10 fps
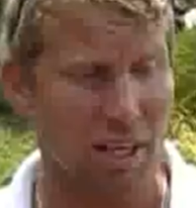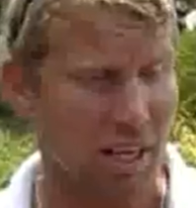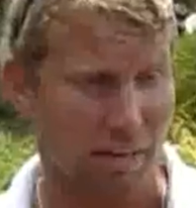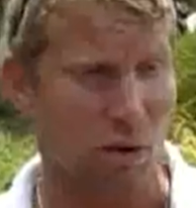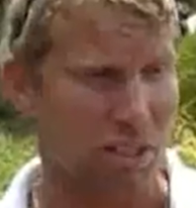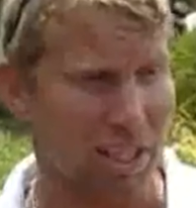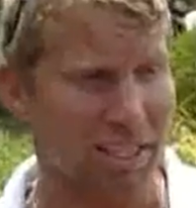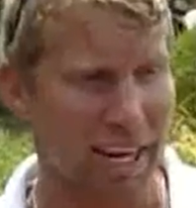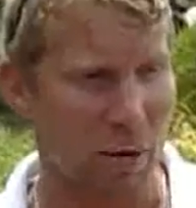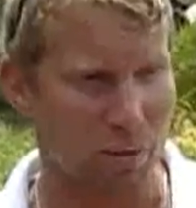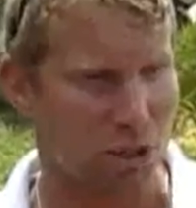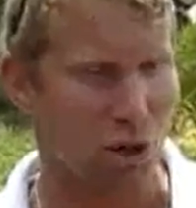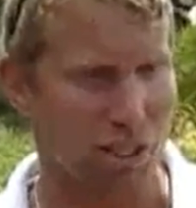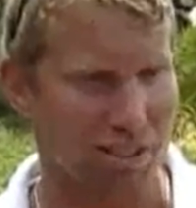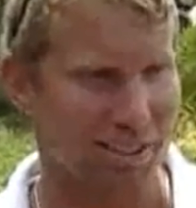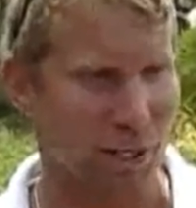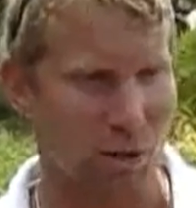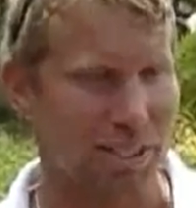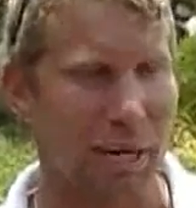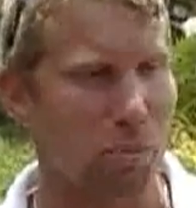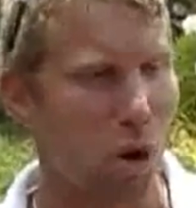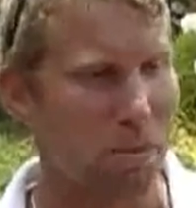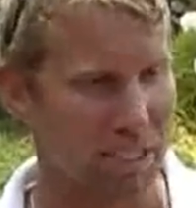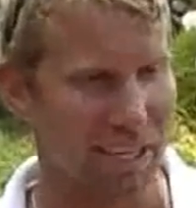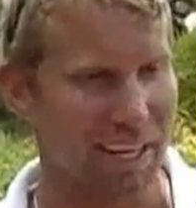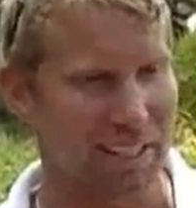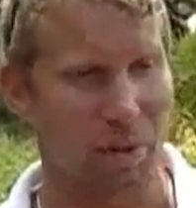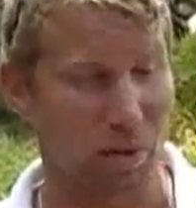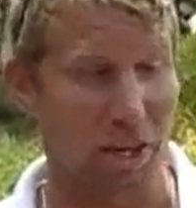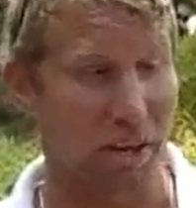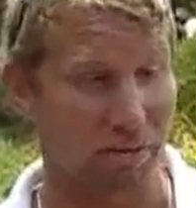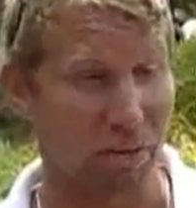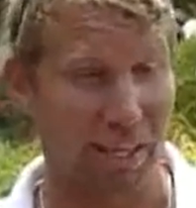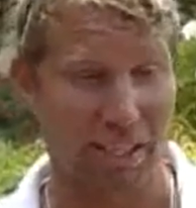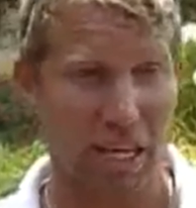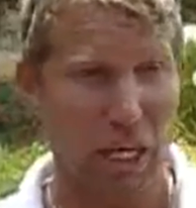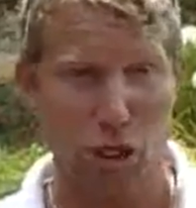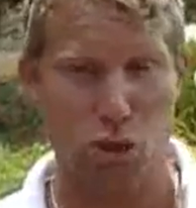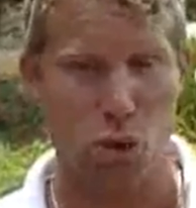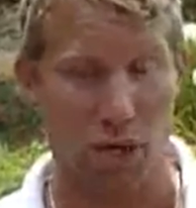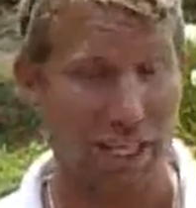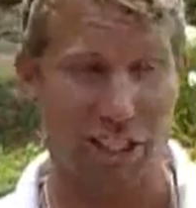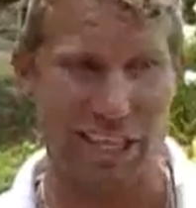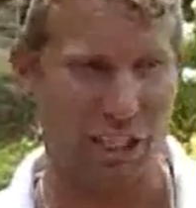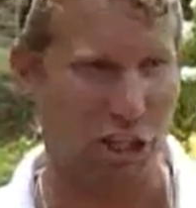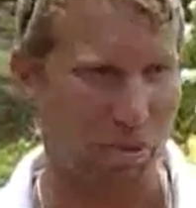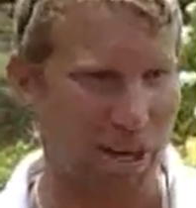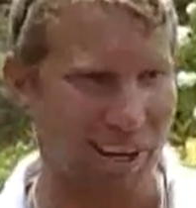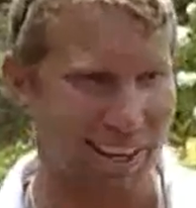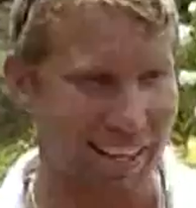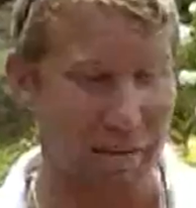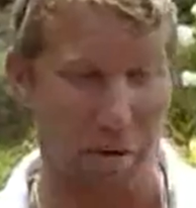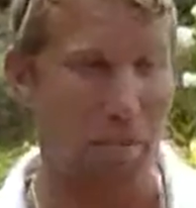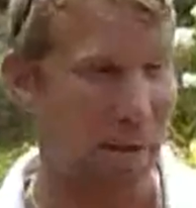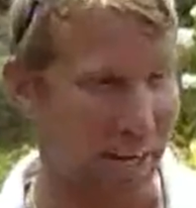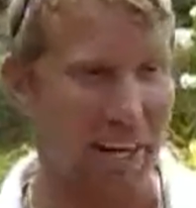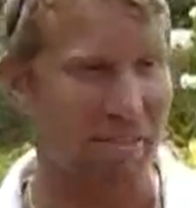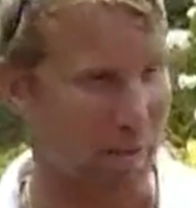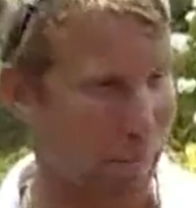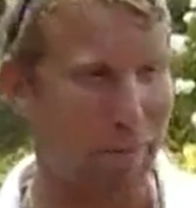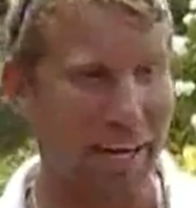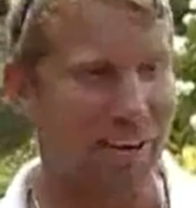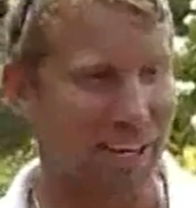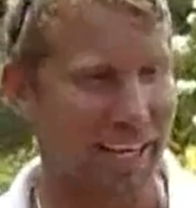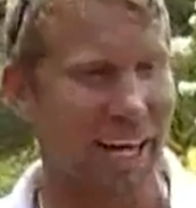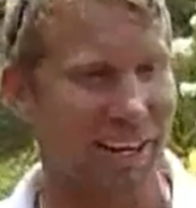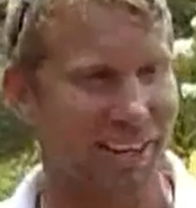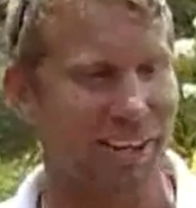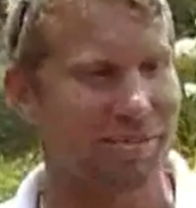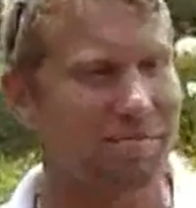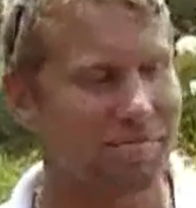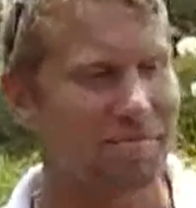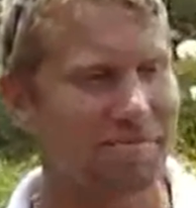And of course, this year we saw, you know, 10 more mistakes that we could have fixed. So next year it should be even bigger, even better again, you know?